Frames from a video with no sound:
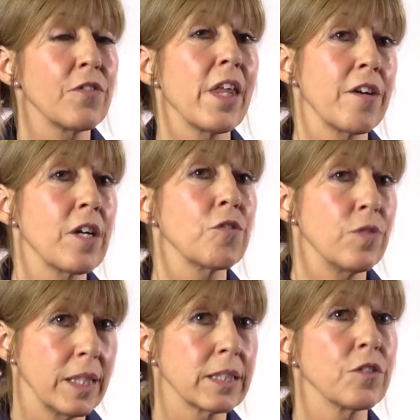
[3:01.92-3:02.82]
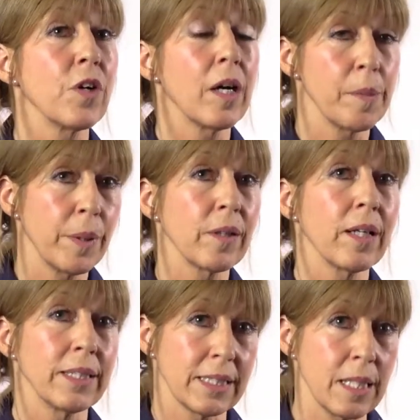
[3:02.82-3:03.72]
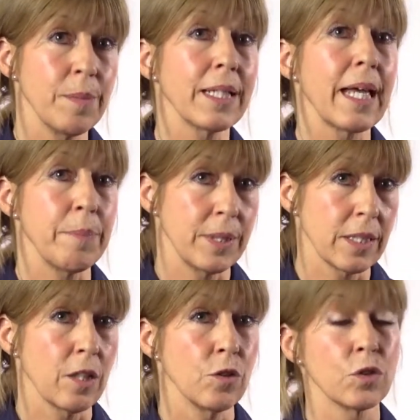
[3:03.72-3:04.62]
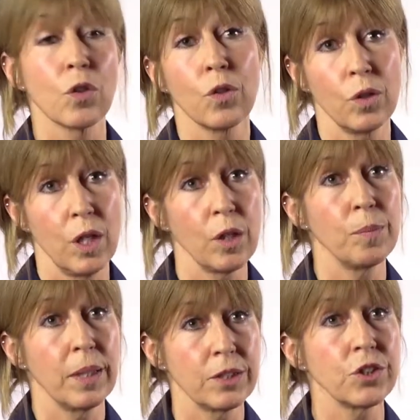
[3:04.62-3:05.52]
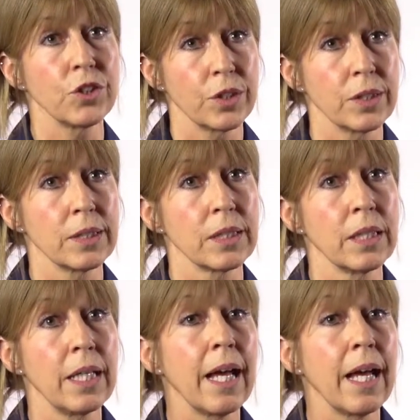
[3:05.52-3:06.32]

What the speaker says: if they're at risk of hyperglycemic episodes or low blood sugars